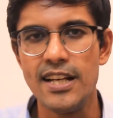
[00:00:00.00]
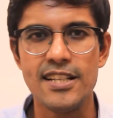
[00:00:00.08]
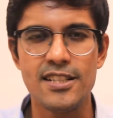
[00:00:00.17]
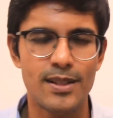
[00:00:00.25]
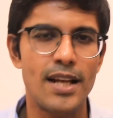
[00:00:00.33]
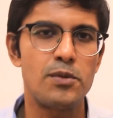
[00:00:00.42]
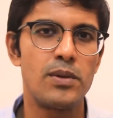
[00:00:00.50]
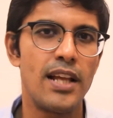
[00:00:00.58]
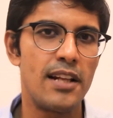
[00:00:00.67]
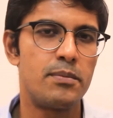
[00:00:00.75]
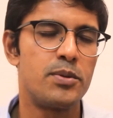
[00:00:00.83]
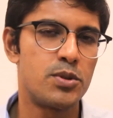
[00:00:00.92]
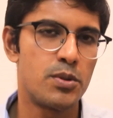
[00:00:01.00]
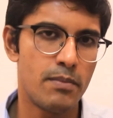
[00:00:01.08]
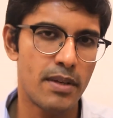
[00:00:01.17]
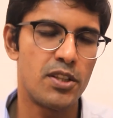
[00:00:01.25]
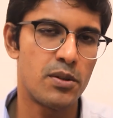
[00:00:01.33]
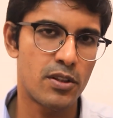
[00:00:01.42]
So that will help you to
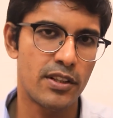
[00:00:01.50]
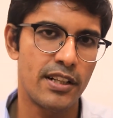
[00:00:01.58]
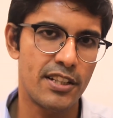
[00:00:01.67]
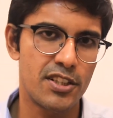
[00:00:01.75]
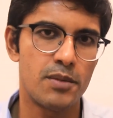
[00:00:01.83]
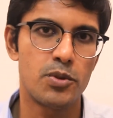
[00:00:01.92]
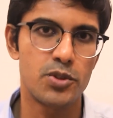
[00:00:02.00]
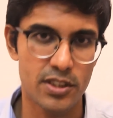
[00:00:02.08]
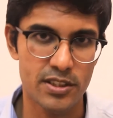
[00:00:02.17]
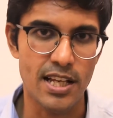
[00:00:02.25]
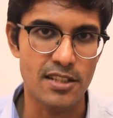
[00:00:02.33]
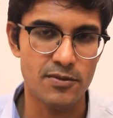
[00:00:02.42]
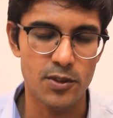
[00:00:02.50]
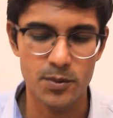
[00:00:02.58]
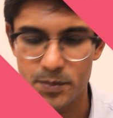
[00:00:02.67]
make your organization more successful.